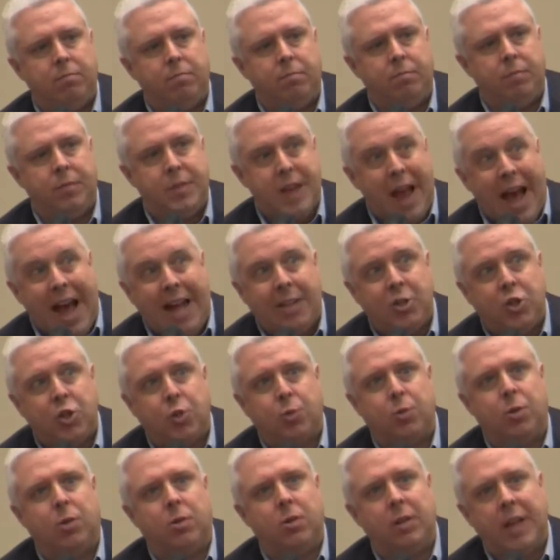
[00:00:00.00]

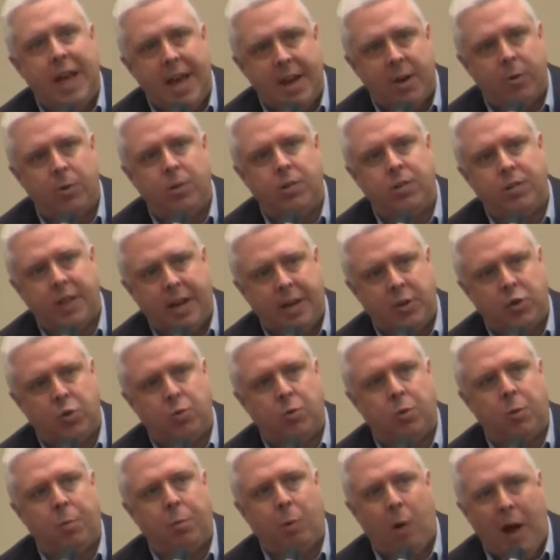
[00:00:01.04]
natural
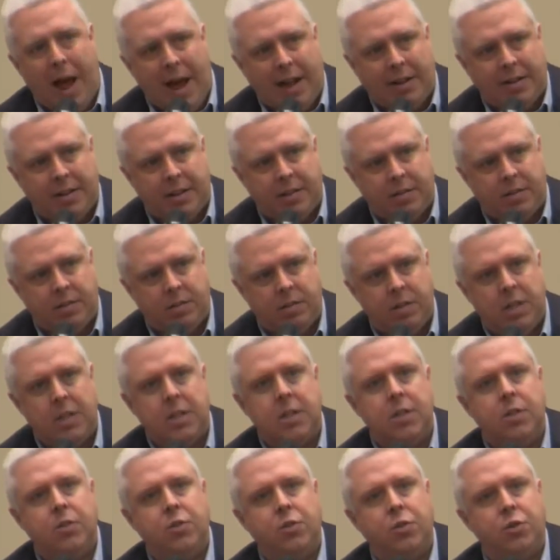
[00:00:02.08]
heterosexual
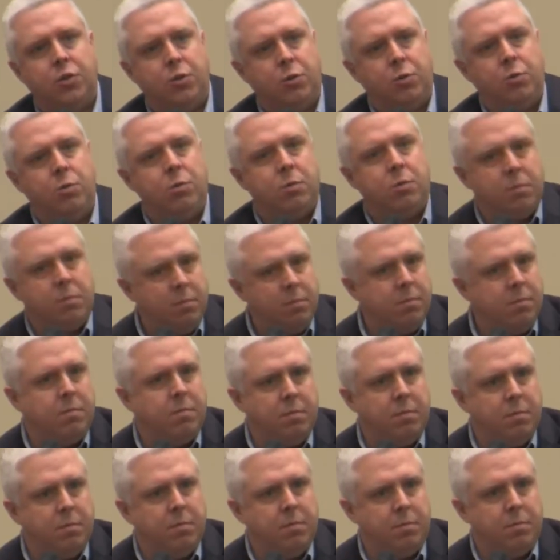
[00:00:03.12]
practice to
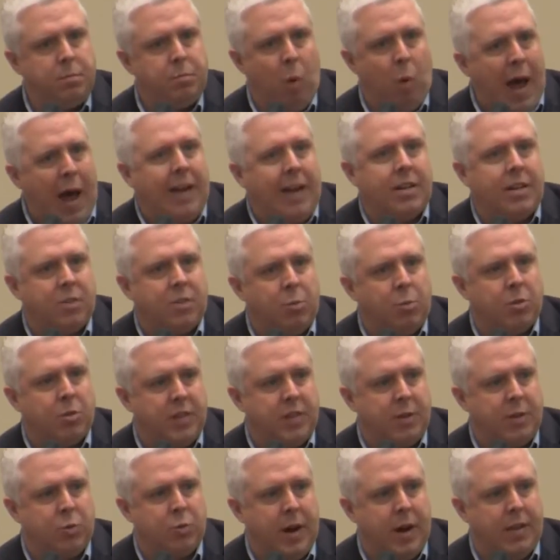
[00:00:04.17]
practice
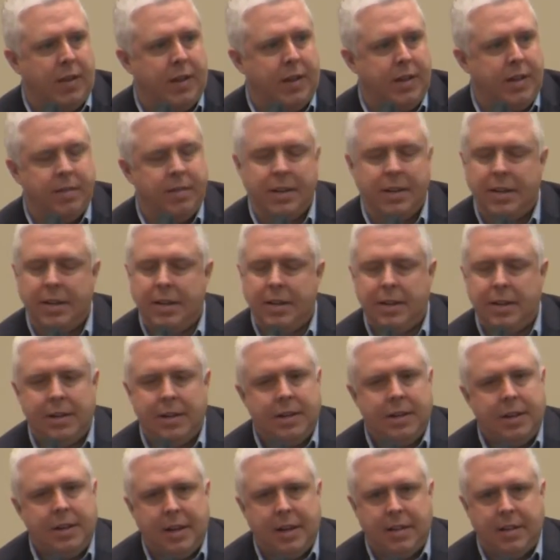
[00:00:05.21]
homosexuality.
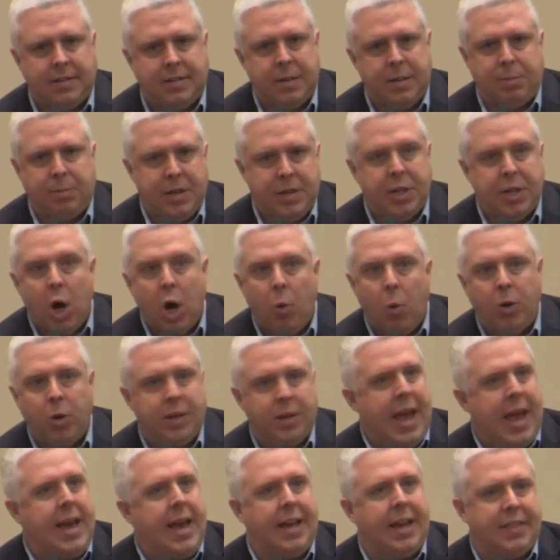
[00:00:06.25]
It's uh, simply no, you
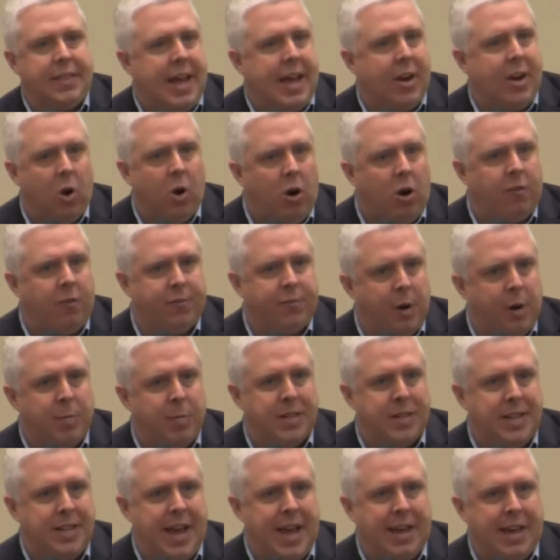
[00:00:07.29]
can't get that at all from
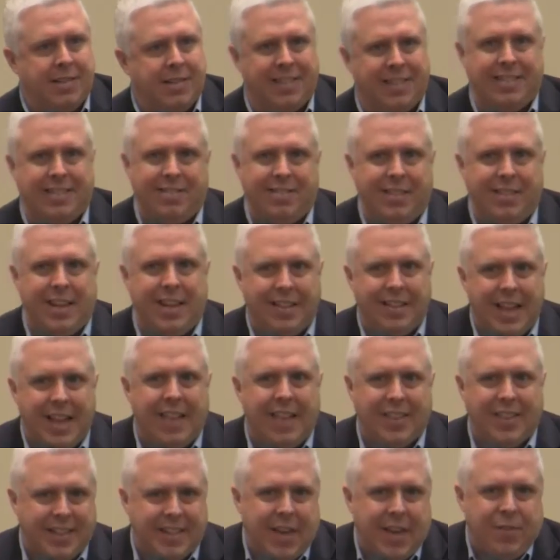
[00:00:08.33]
the text. And isn't
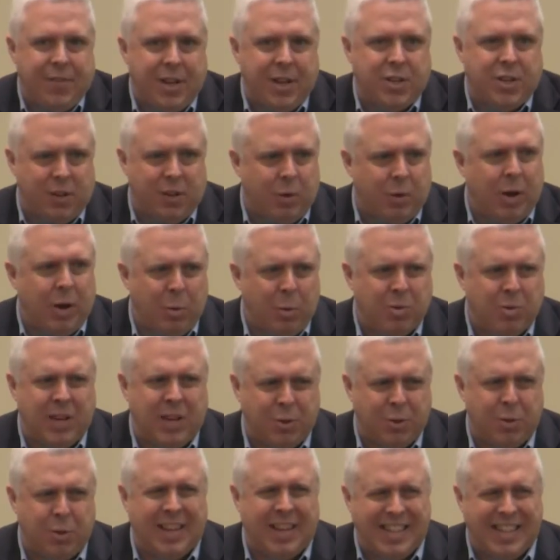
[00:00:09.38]
that the definition of what
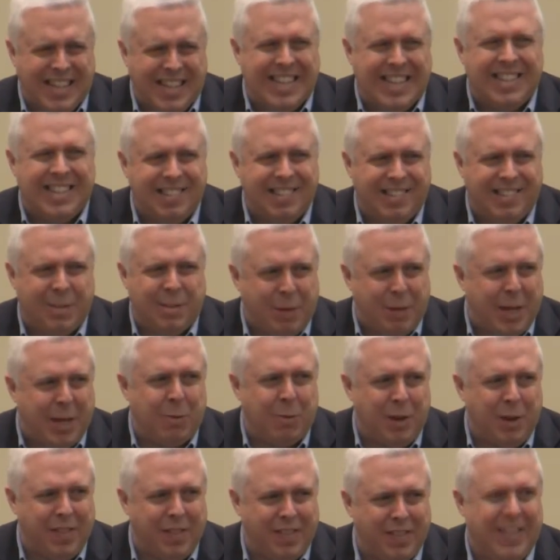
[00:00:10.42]
homosexuality is to begin
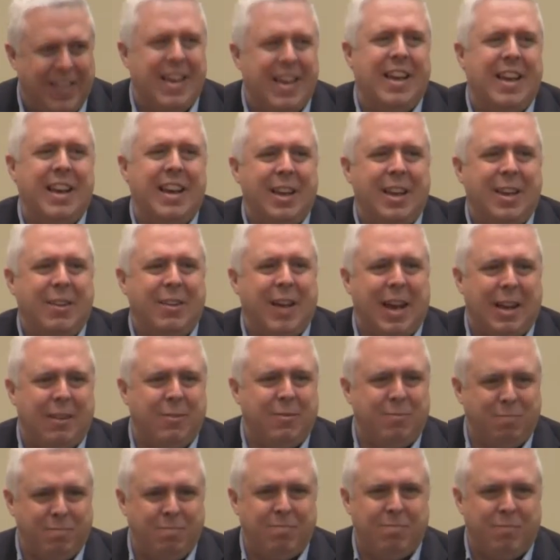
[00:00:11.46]
with? You got
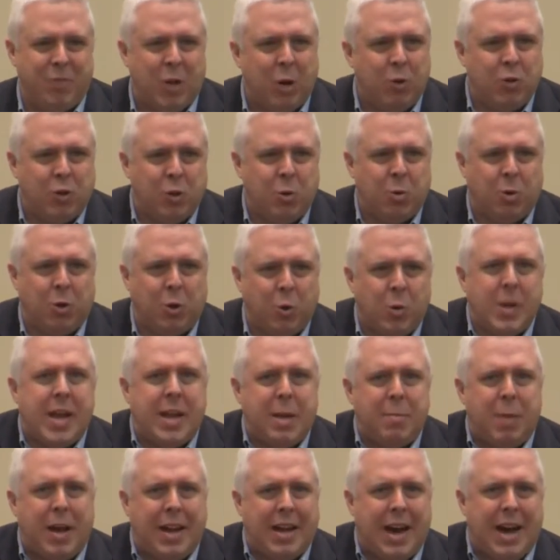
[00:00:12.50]
those who are
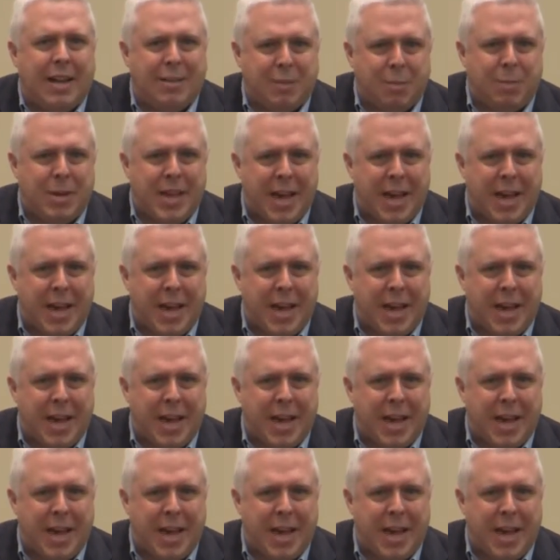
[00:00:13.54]
created by God to be